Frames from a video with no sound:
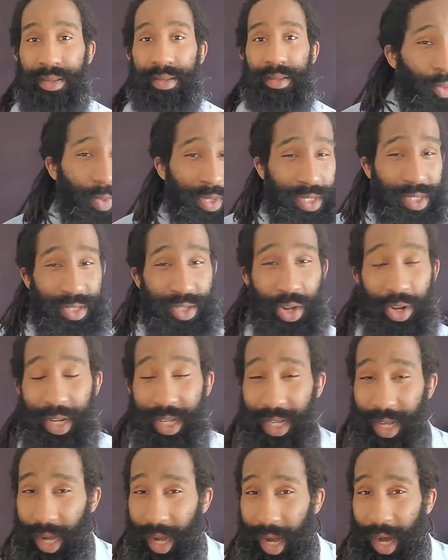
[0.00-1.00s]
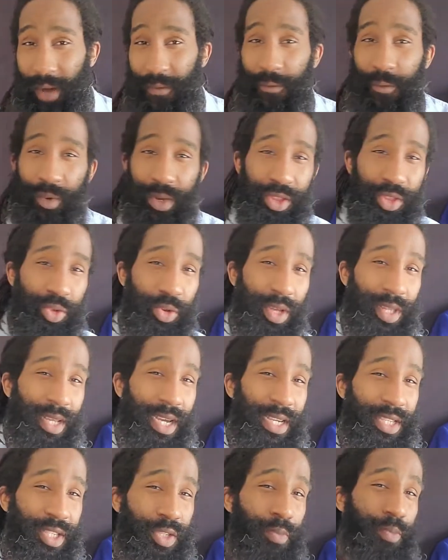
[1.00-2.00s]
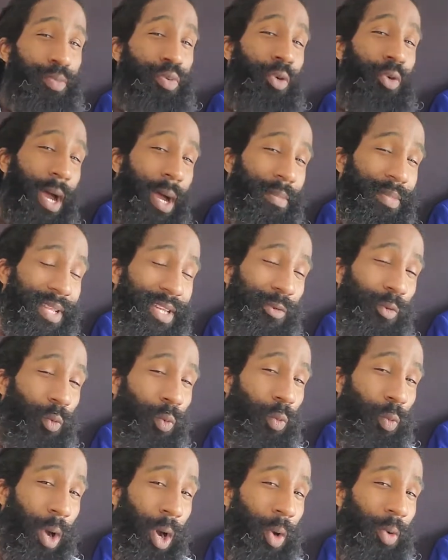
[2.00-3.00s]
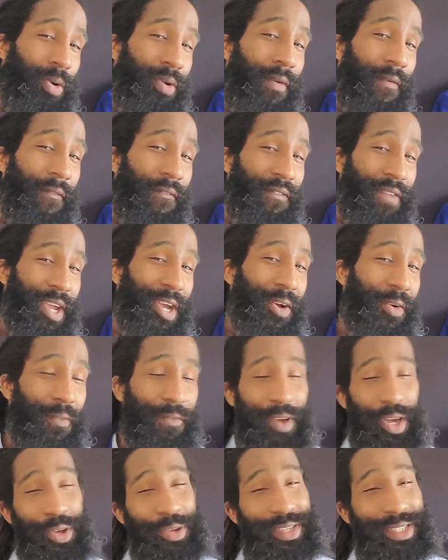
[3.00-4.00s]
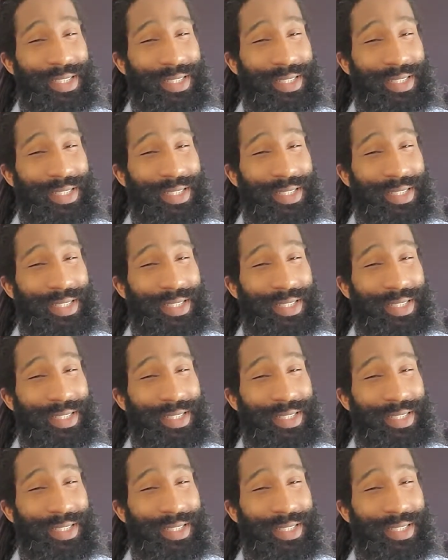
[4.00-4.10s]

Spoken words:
When starting off with dreadlocks, you probably won't feel very